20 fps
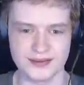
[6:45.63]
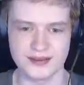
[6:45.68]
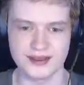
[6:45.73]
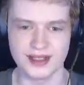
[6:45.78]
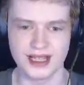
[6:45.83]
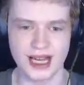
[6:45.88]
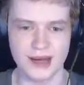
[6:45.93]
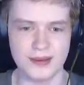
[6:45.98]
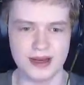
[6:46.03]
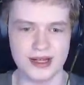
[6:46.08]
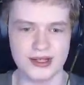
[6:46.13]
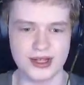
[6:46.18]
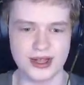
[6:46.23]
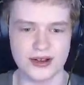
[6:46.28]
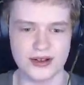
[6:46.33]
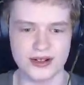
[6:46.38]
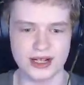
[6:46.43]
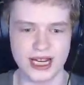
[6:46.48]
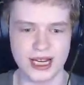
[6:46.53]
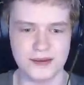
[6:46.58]
That means
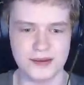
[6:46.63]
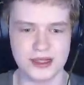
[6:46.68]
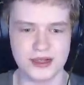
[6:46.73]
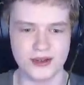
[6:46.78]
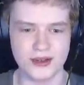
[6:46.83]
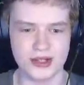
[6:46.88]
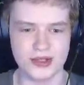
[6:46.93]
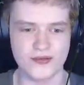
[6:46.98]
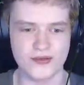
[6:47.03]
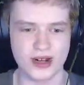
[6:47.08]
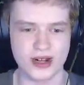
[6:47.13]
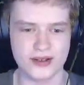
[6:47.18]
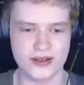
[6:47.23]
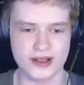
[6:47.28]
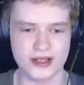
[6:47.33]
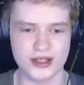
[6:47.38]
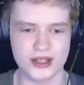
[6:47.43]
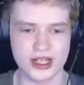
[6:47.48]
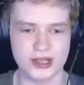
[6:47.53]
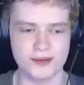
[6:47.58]
other games know it's fairly
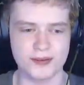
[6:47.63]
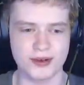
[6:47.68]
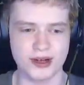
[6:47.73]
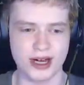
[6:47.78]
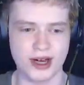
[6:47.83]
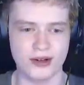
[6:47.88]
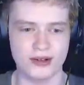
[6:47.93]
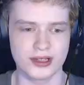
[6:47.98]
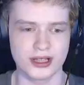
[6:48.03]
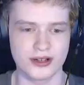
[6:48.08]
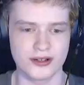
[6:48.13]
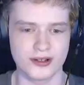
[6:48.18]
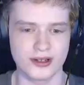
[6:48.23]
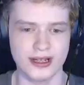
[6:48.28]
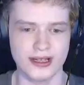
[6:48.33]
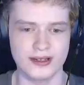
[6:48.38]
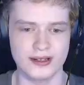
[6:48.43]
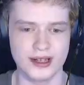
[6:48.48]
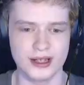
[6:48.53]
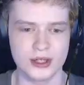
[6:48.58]
simple how to
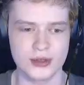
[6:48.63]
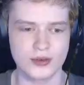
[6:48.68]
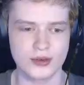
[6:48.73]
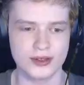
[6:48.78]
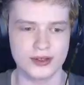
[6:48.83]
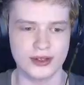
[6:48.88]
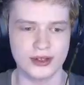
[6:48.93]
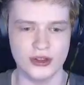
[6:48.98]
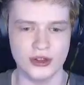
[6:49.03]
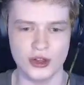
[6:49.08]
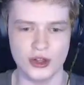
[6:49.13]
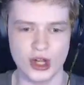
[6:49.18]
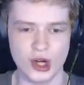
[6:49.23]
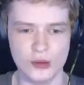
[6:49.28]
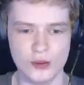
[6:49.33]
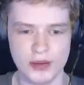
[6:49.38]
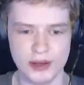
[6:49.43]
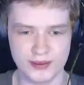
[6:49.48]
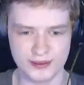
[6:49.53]
clean. This one, nope.